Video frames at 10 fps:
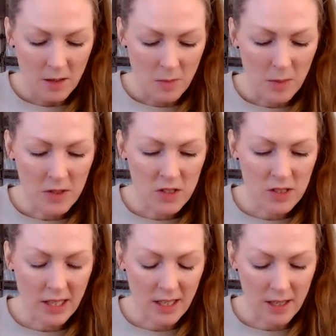maybe
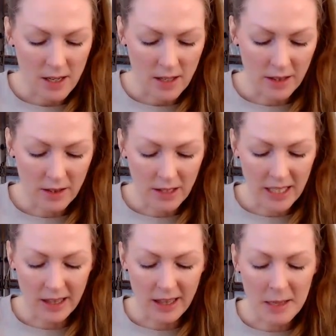just like a
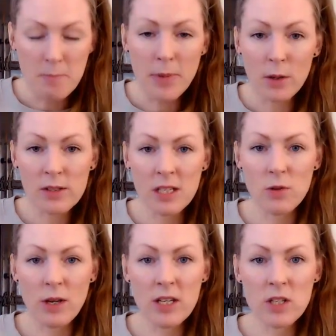limbo
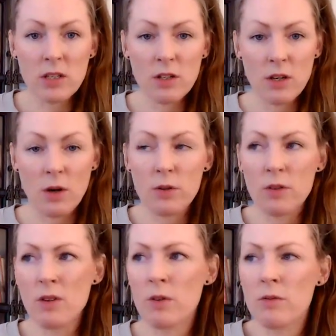situation. You know,
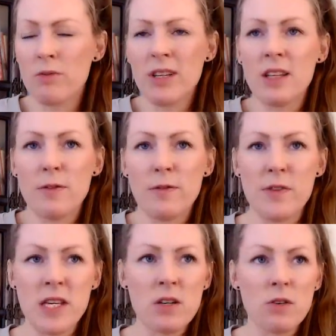you don't really
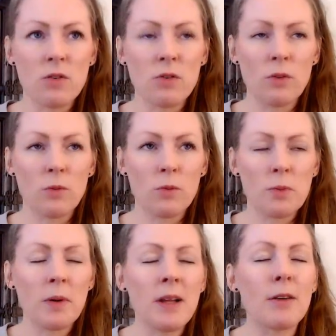feel.
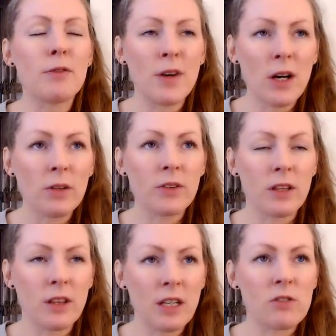You probably have felt
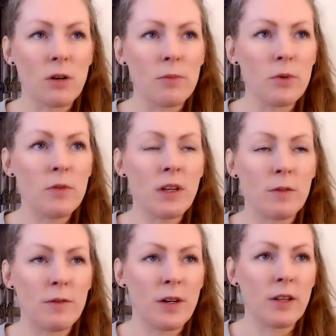that things are moving
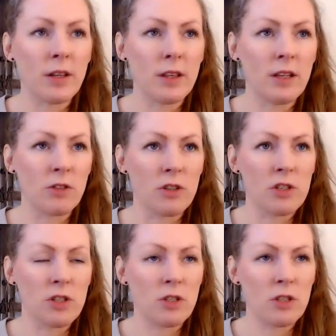and felt like things are
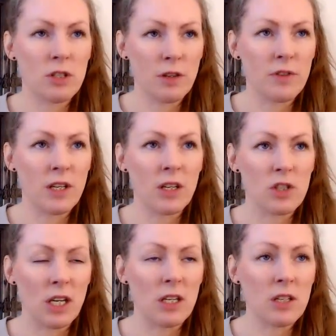shifting
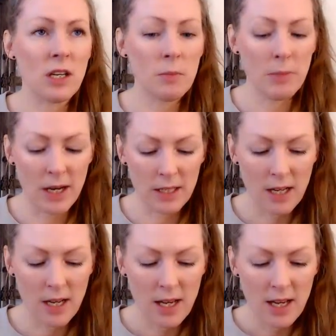and changing, but
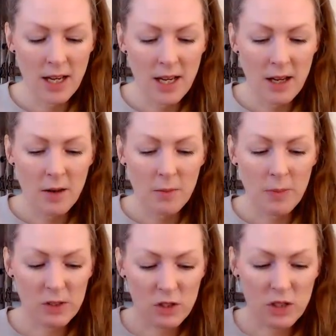
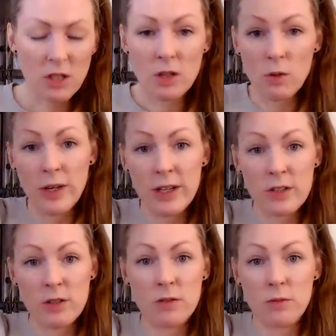still,
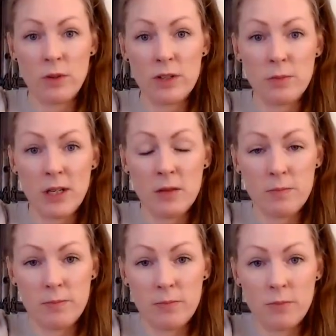where's my
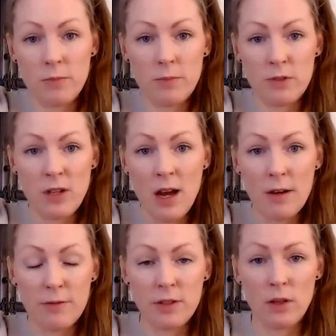
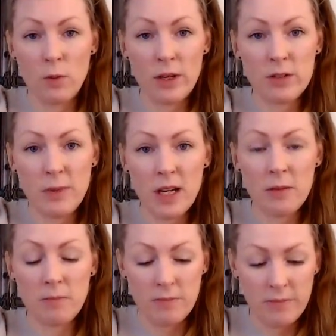stuff? You know, where's my